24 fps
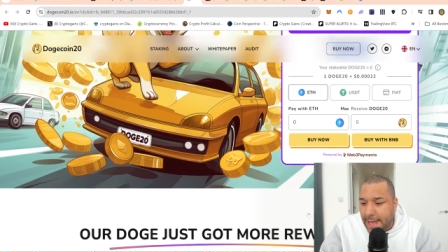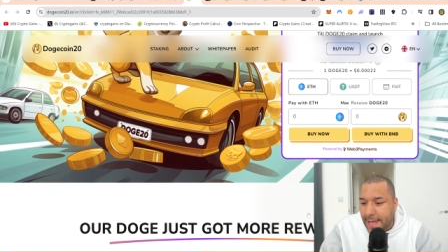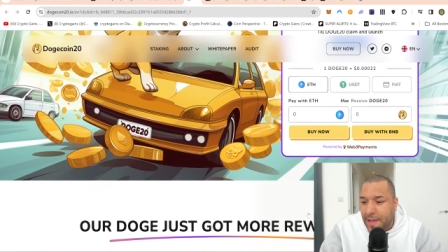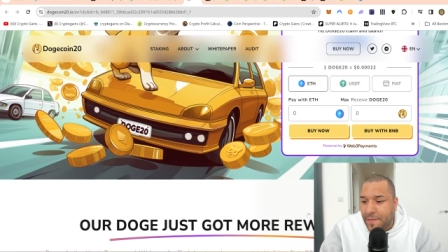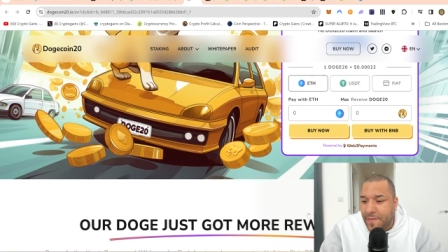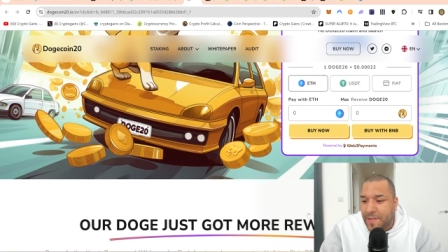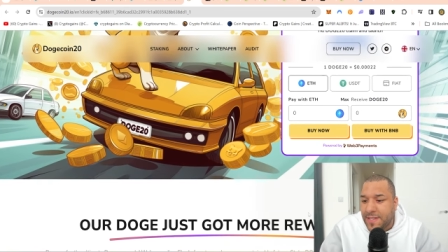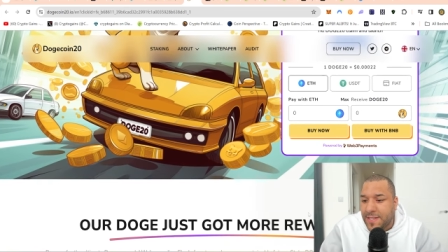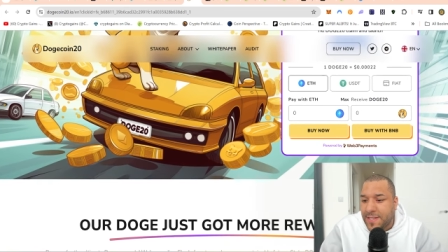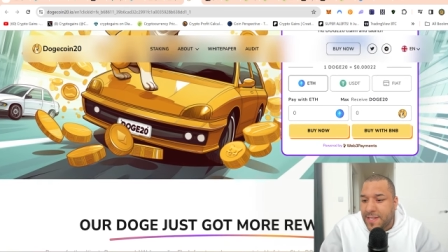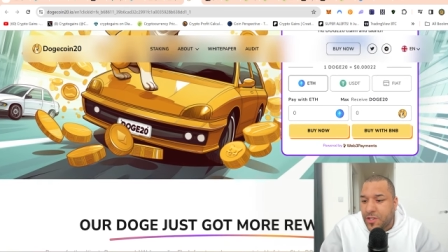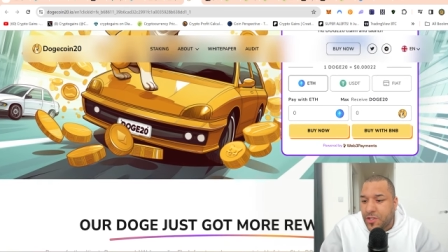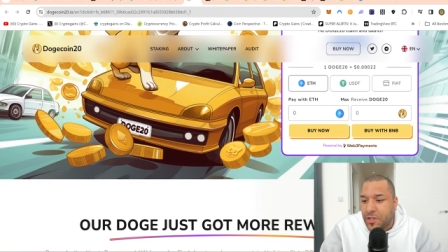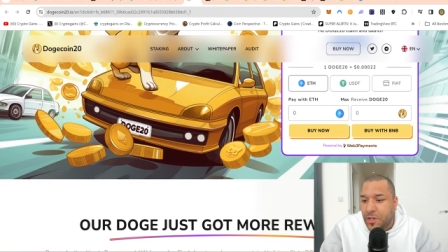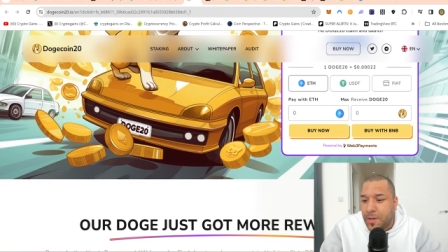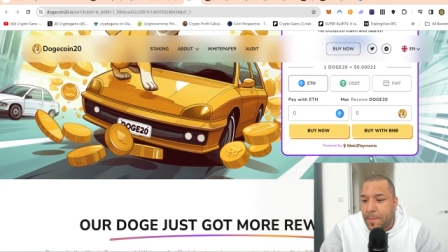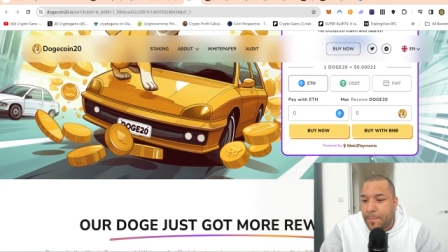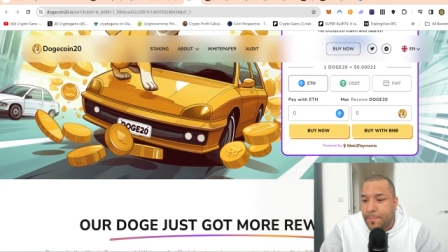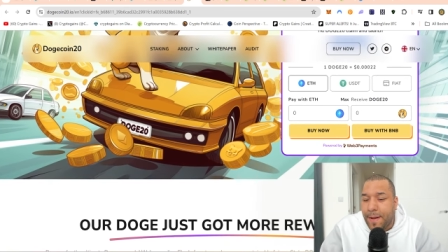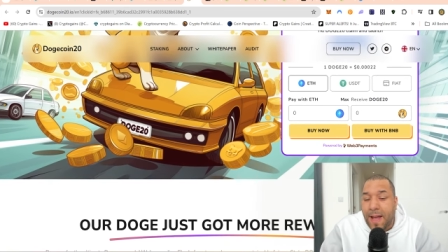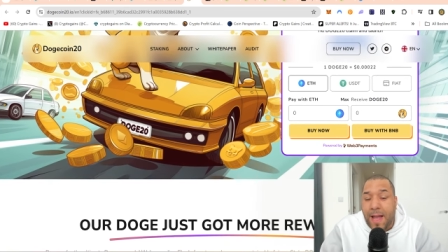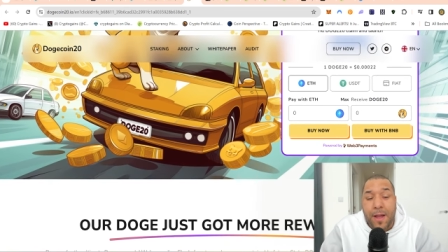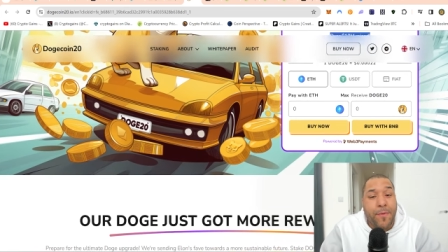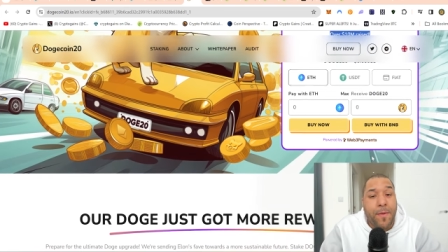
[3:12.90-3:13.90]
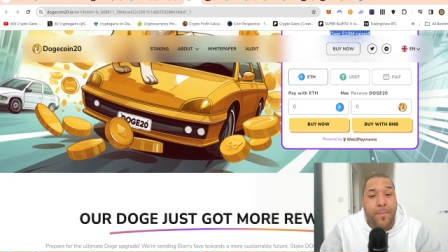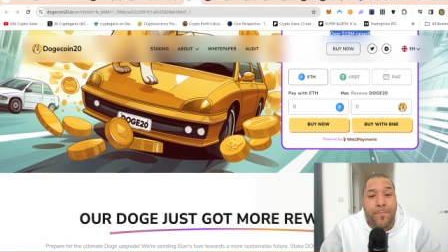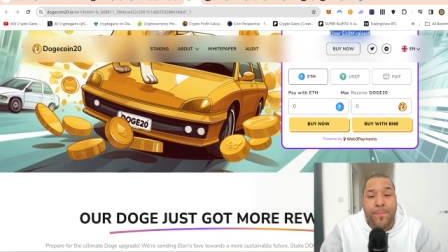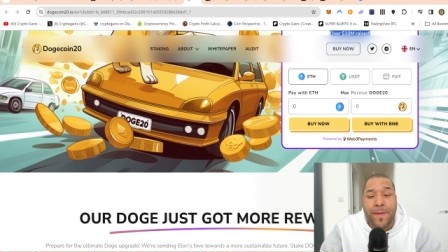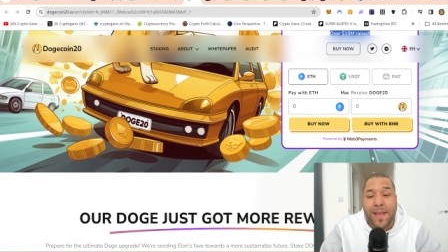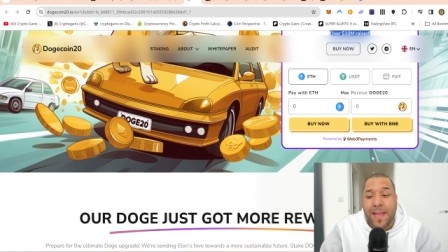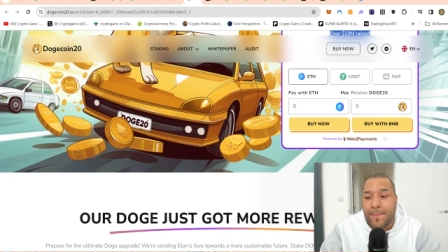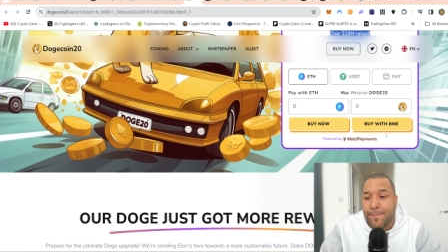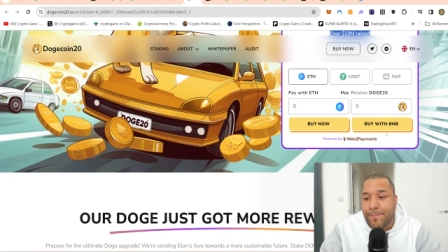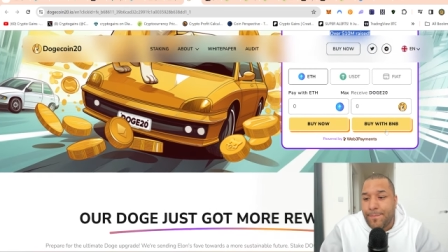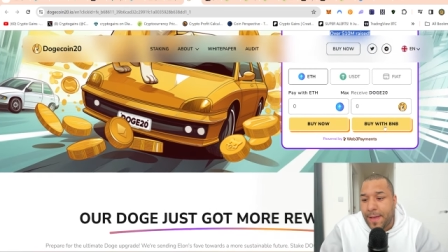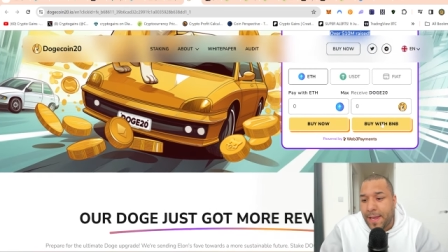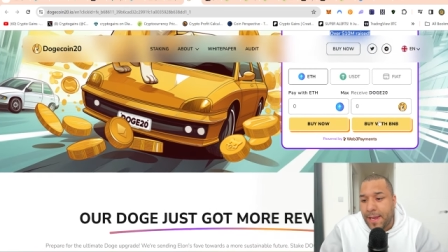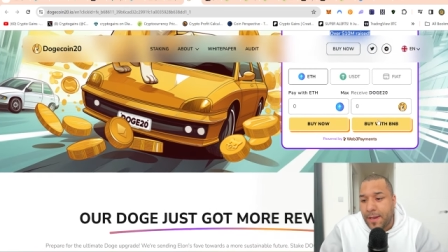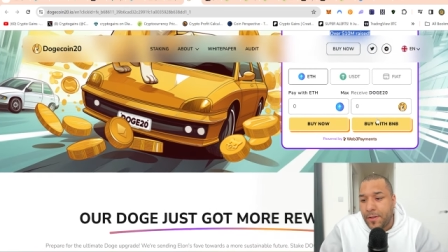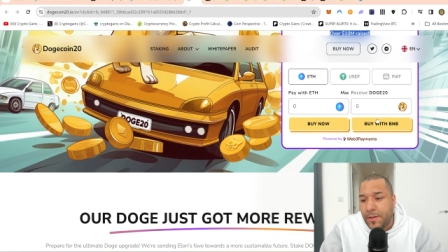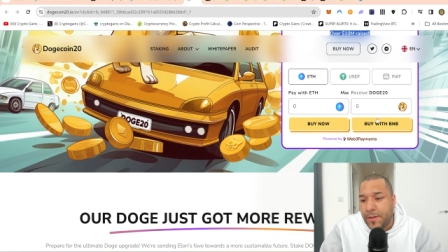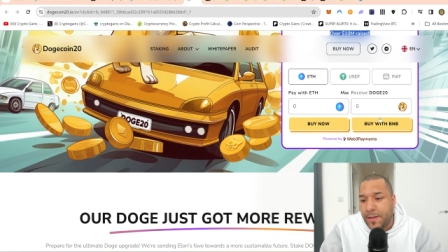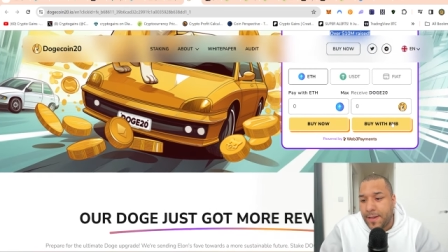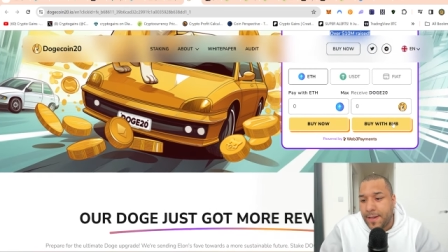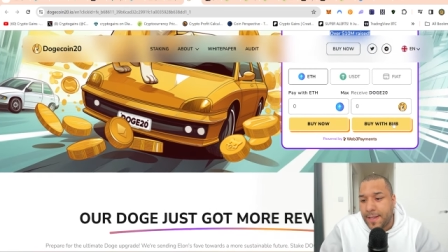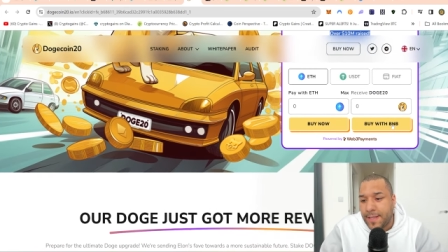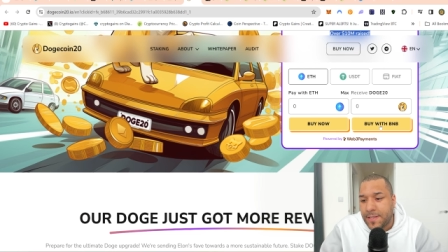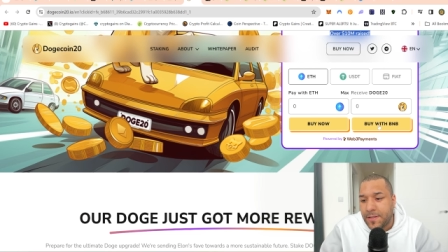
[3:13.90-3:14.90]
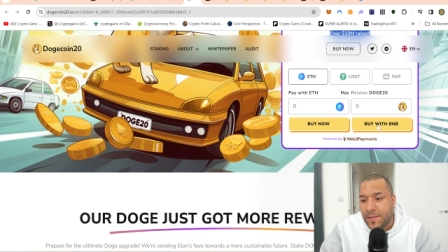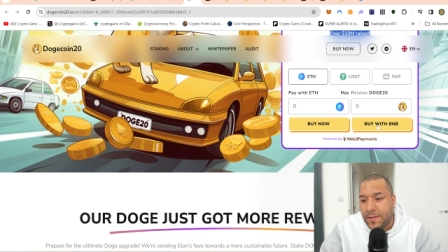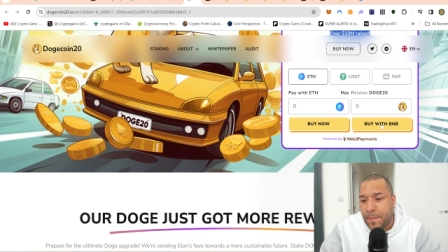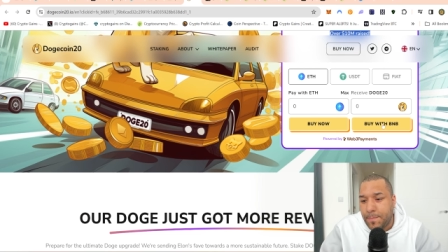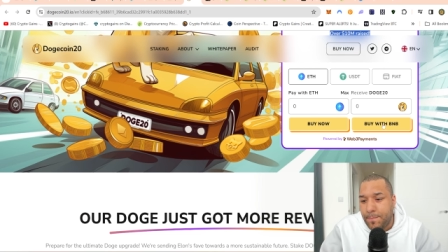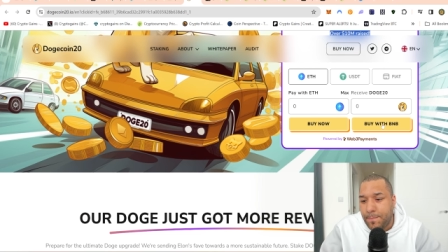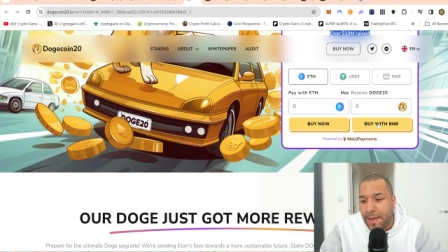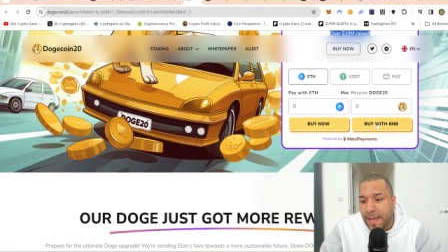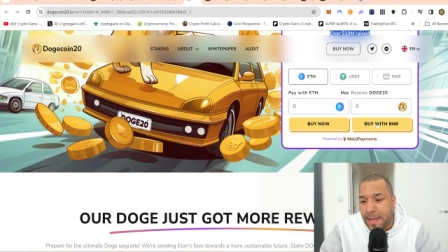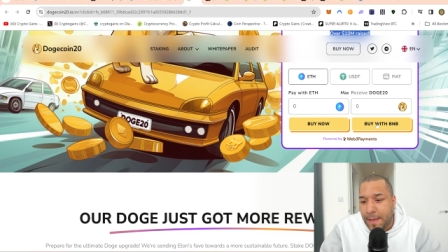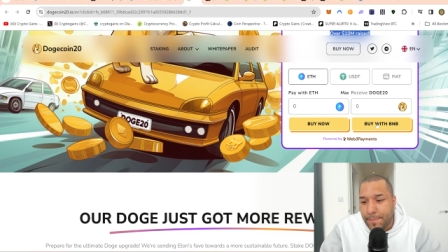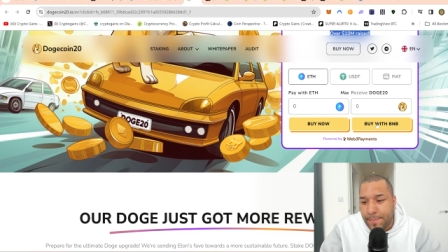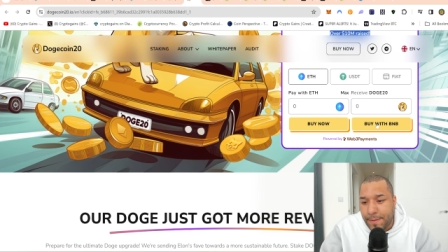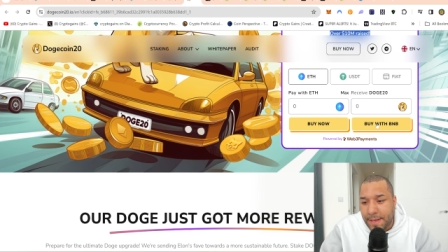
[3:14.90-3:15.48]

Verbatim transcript: even says you can buy with B N B. Look at this on the B N